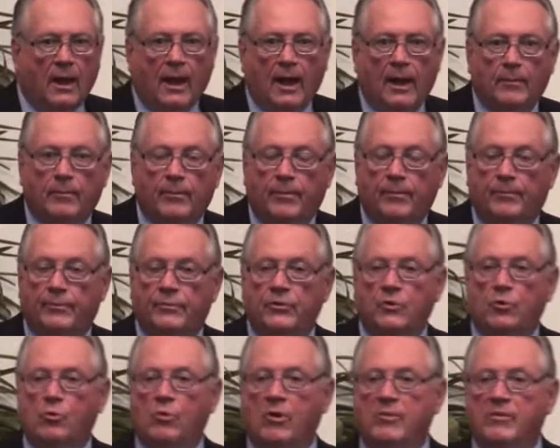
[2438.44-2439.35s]
And
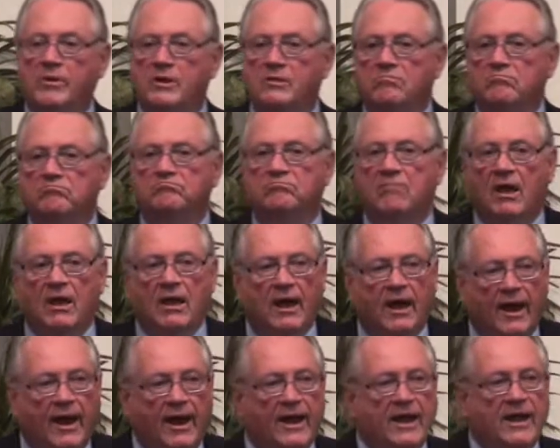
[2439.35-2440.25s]
you women,
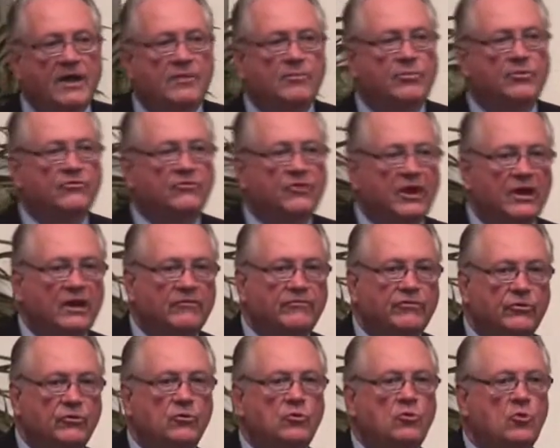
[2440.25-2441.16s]
80%
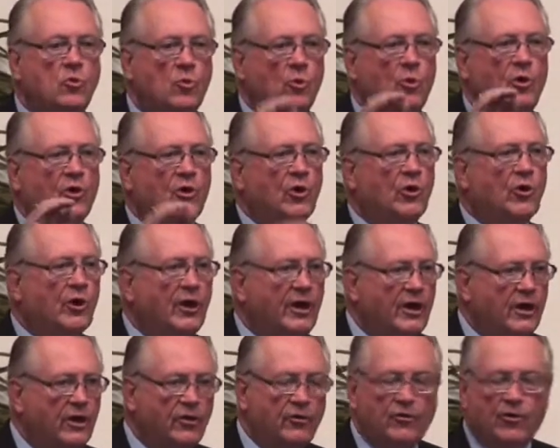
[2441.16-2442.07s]
of you will go to
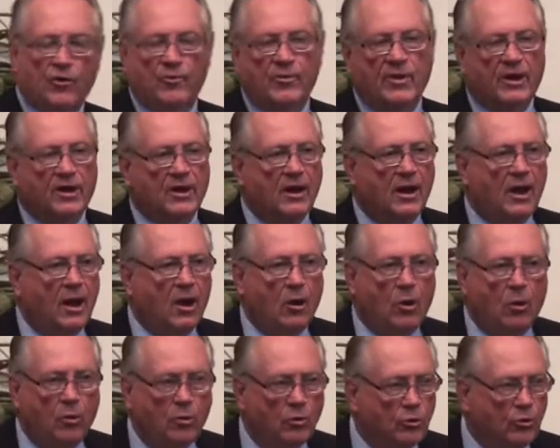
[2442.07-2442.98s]
hell, no matter
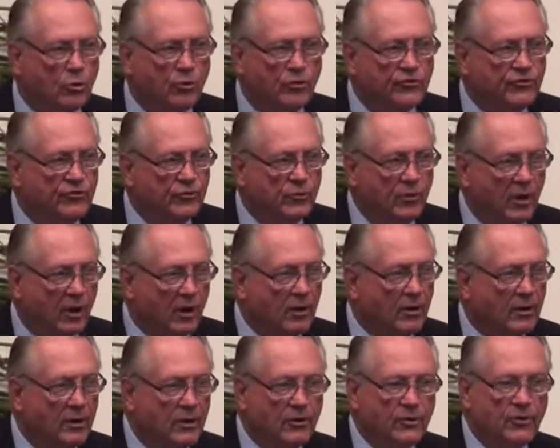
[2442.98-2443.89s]
how good you are,
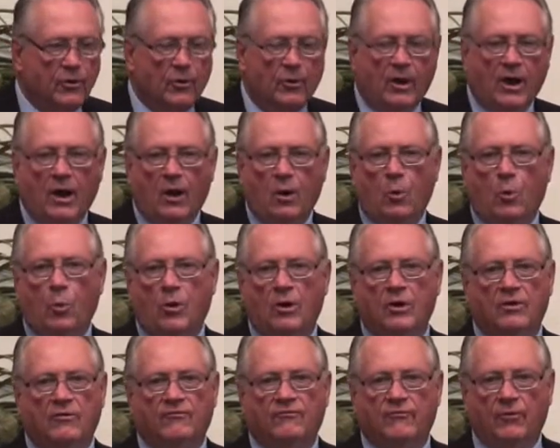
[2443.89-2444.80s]
no how
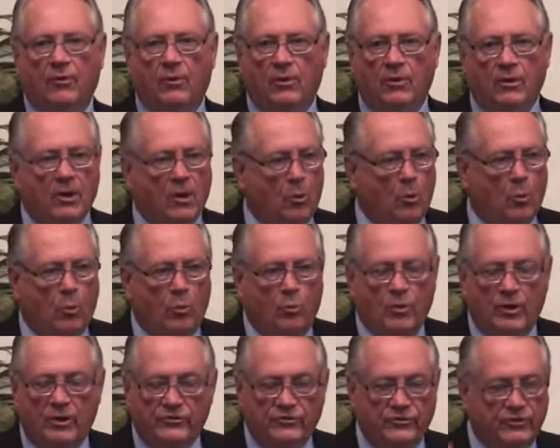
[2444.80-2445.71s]
wonderful.
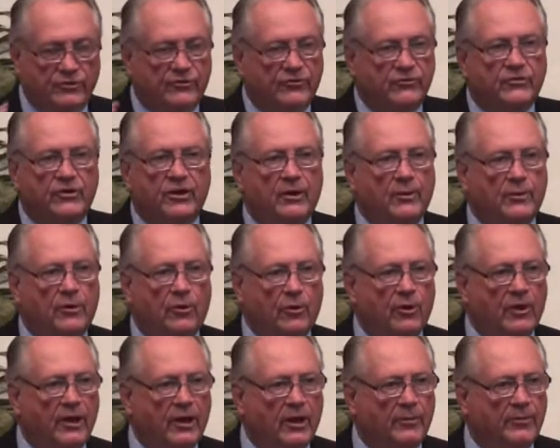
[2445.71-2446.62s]
You're just going to
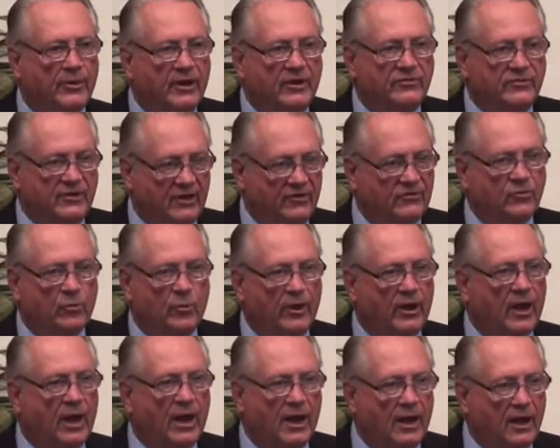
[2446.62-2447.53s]
go to hell because that's the
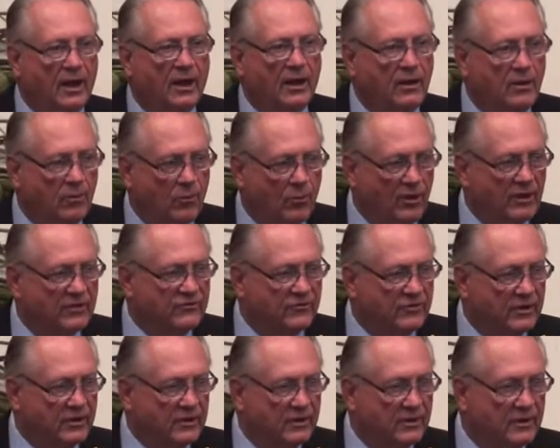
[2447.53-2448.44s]
way Allah wants
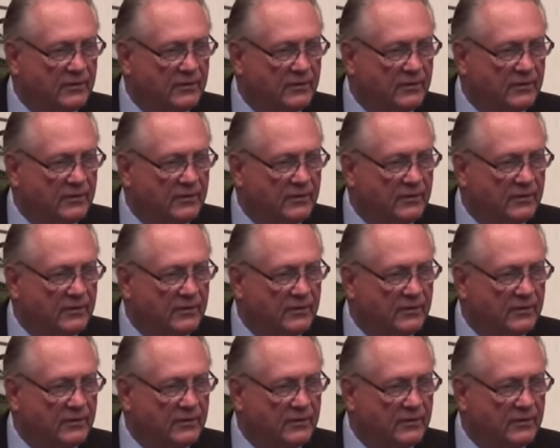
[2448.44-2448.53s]
it.